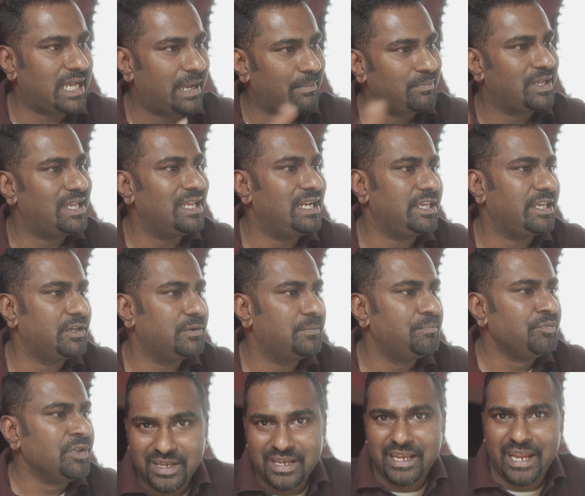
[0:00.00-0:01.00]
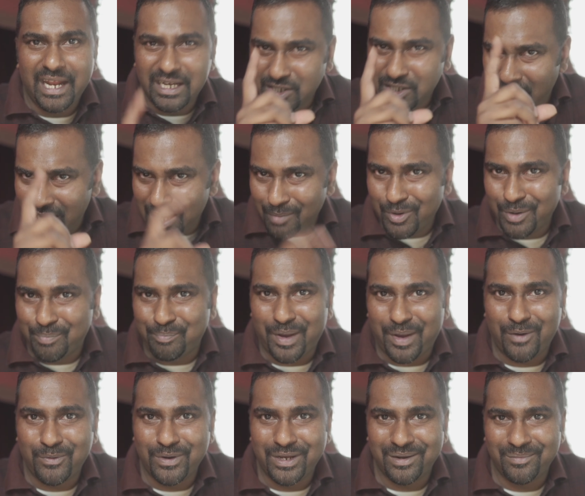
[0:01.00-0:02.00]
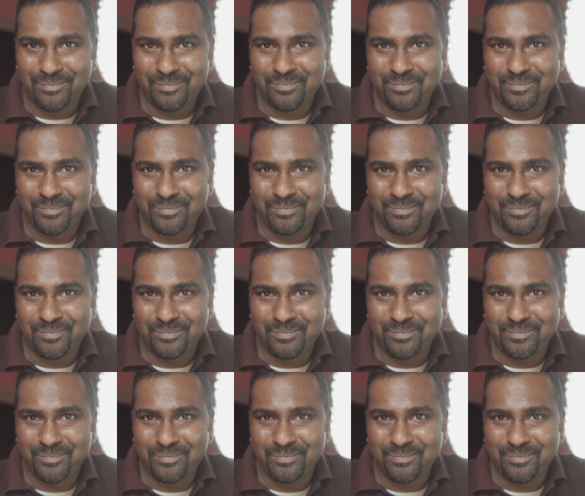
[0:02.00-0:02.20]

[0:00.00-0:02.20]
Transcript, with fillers: I'm healing you. It's all about power.